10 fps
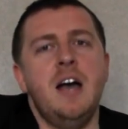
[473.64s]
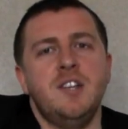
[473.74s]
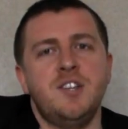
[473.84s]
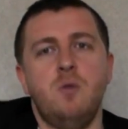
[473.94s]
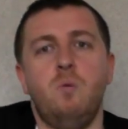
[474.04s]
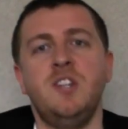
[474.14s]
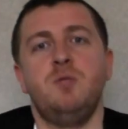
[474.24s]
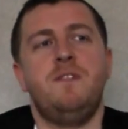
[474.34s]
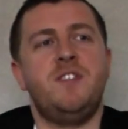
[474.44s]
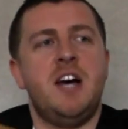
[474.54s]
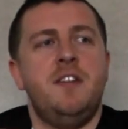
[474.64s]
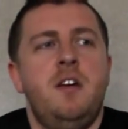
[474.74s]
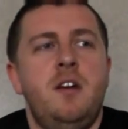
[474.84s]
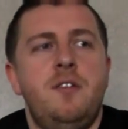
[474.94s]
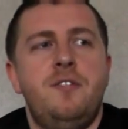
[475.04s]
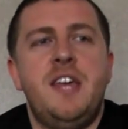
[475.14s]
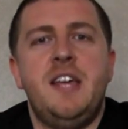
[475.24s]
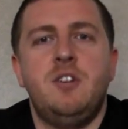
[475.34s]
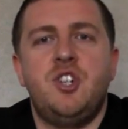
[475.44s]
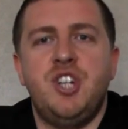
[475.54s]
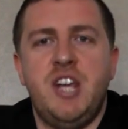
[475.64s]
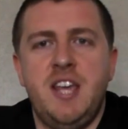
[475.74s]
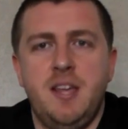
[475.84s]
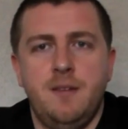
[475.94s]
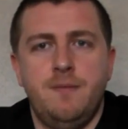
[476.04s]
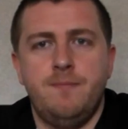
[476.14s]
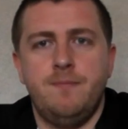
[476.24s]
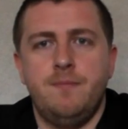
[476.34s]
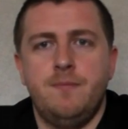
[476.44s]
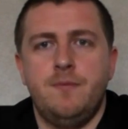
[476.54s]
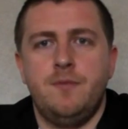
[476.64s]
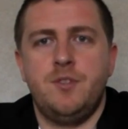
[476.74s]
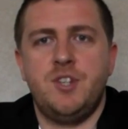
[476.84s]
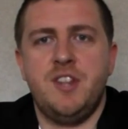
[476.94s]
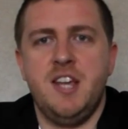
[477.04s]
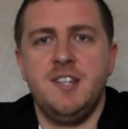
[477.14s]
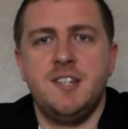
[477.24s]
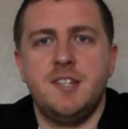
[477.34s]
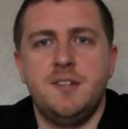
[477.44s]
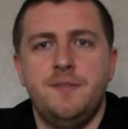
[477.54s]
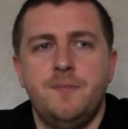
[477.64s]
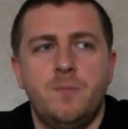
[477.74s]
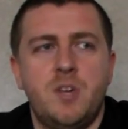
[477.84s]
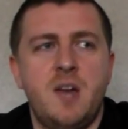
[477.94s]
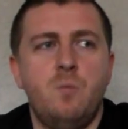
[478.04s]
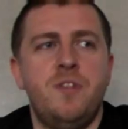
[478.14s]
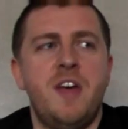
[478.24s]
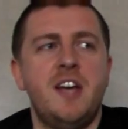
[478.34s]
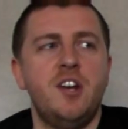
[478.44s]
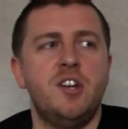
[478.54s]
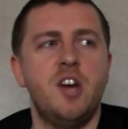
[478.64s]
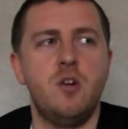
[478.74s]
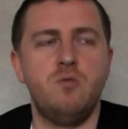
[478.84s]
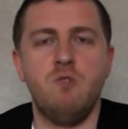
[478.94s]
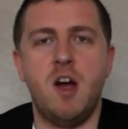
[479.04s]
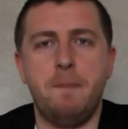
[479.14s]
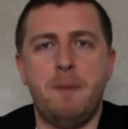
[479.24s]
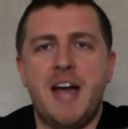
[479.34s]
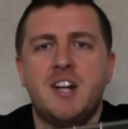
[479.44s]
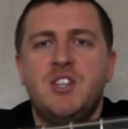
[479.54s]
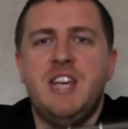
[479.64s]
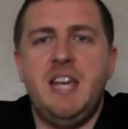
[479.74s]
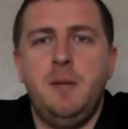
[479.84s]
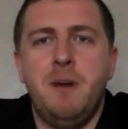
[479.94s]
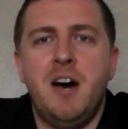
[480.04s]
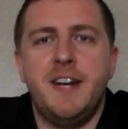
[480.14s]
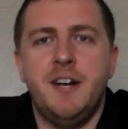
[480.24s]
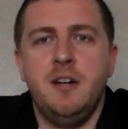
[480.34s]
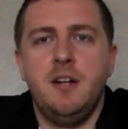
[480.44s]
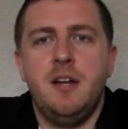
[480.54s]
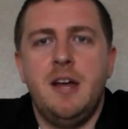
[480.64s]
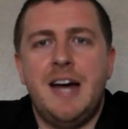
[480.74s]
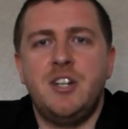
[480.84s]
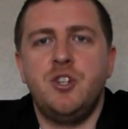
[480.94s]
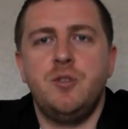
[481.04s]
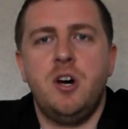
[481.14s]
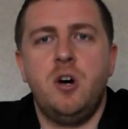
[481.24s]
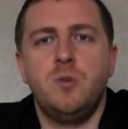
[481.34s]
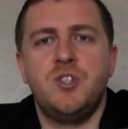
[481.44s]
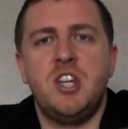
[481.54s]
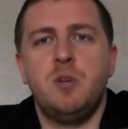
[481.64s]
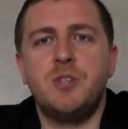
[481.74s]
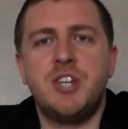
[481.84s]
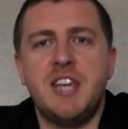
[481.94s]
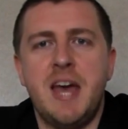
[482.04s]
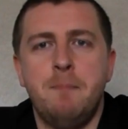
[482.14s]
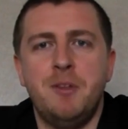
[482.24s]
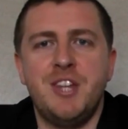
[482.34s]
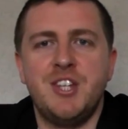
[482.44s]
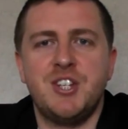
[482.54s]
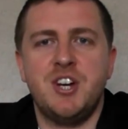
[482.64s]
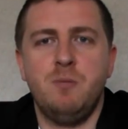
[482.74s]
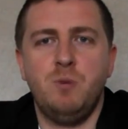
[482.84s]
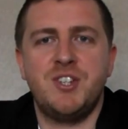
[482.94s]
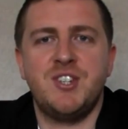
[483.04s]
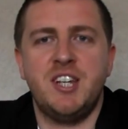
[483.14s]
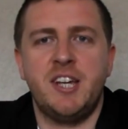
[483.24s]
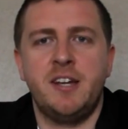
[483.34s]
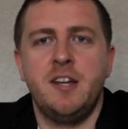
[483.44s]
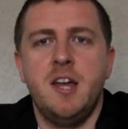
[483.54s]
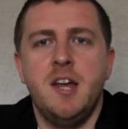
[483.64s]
So once we've done the G to this, okay, we're then going to go right back to E minor and do the whole sequence again, but this time with singing.